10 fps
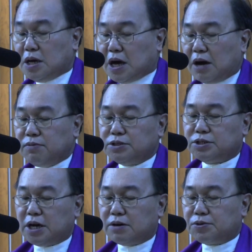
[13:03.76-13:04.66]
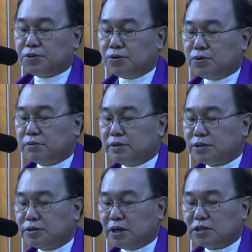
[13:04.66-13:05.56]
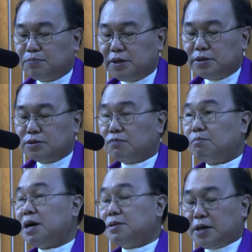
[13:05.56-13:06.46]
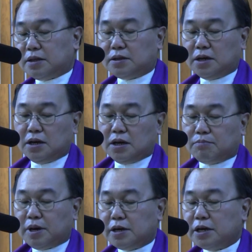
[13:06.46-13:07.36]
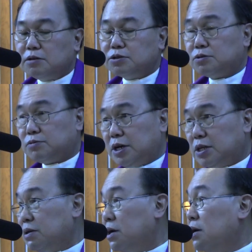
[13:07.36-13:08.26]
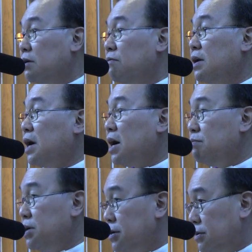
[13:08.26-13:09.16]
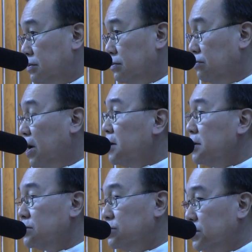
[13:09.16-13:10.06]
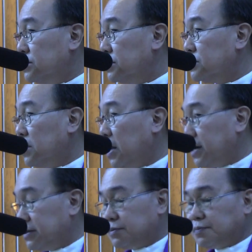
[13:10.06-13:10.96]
I will share with you a recent experience of mine that may illustrate what I mean. Why is Jesus the light?